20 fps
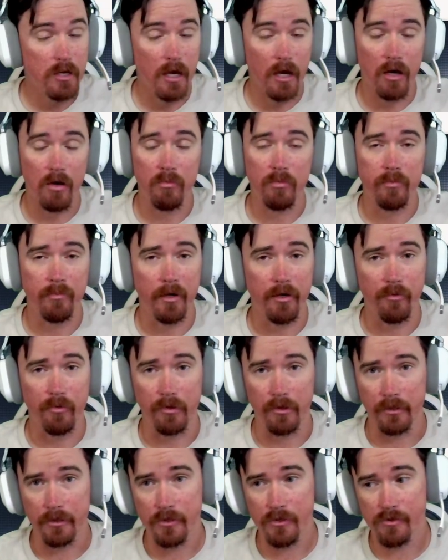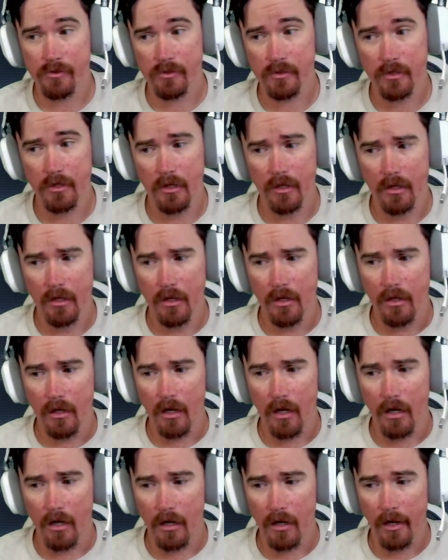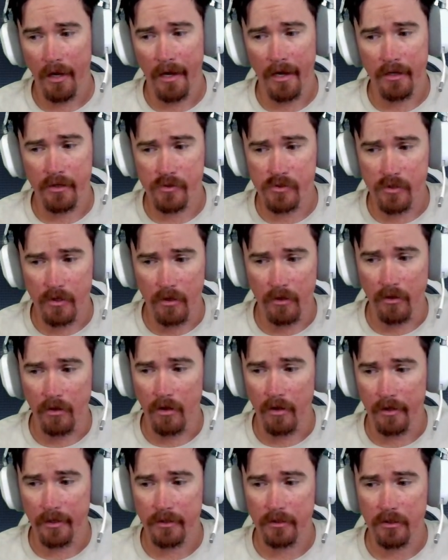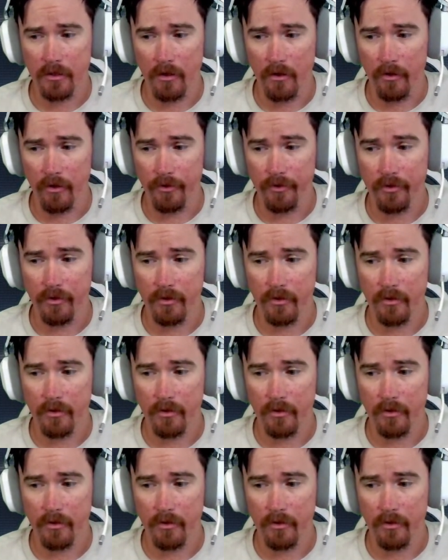album I released had a song on it called